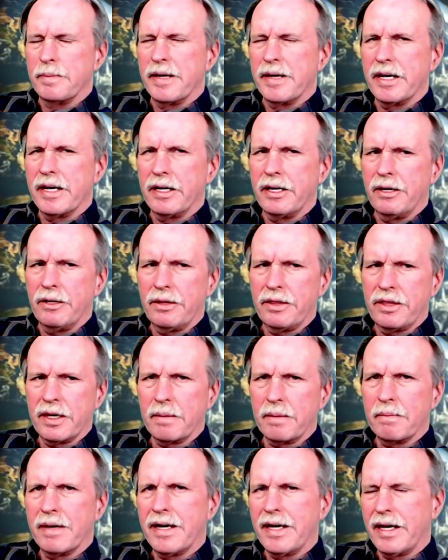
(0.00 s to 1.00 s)
man, you
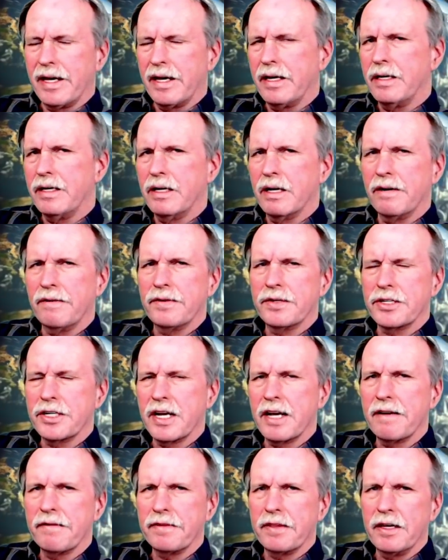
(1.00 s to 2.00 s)
think my head covers
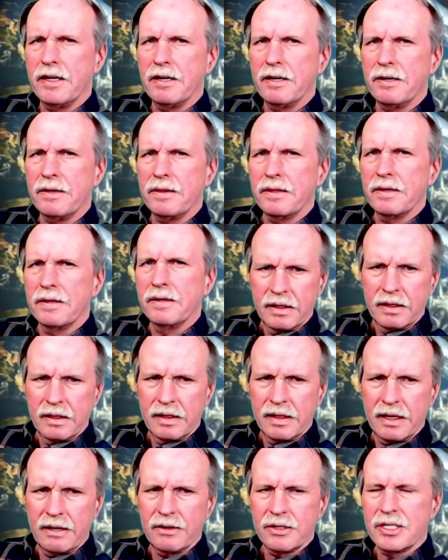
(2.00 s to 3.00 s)
half the Earth?
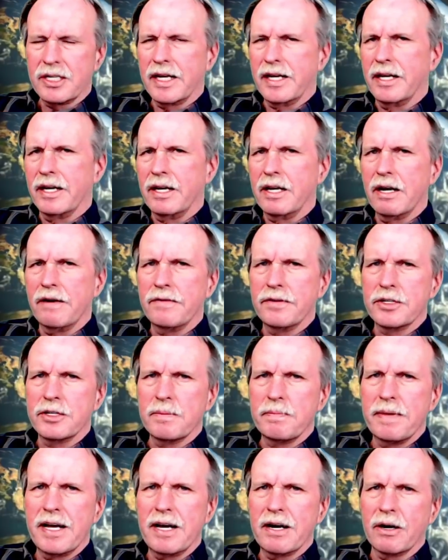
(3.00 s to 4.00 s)
That looks like it covers
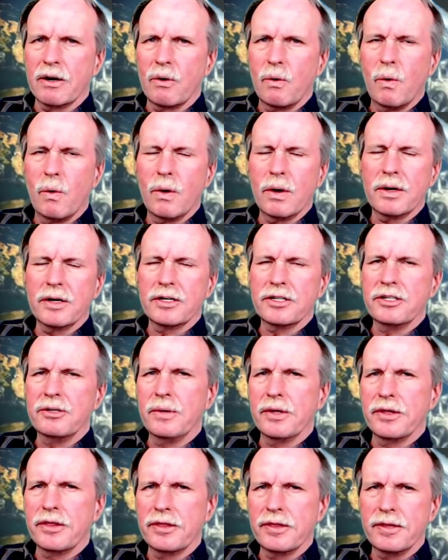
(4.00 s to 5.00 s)
about a quarter to
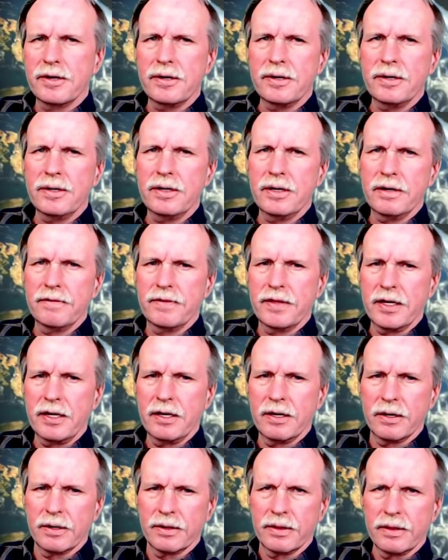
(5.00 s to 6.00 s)
a third of the
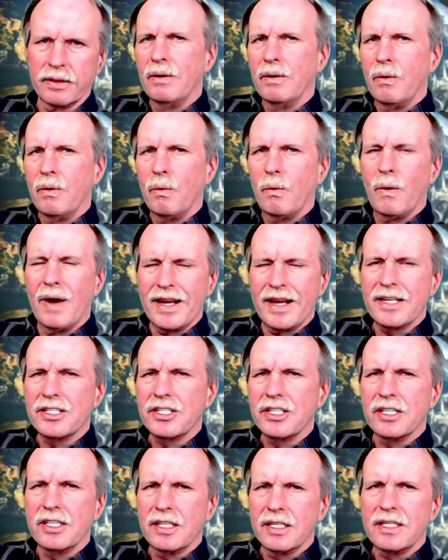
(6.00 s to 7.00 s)
Earth. Why
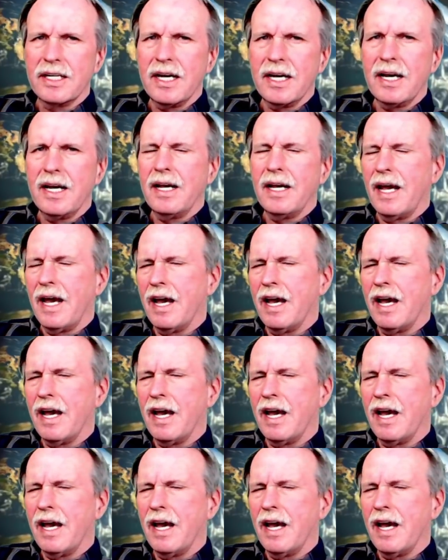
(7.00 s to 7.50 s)
isn't the day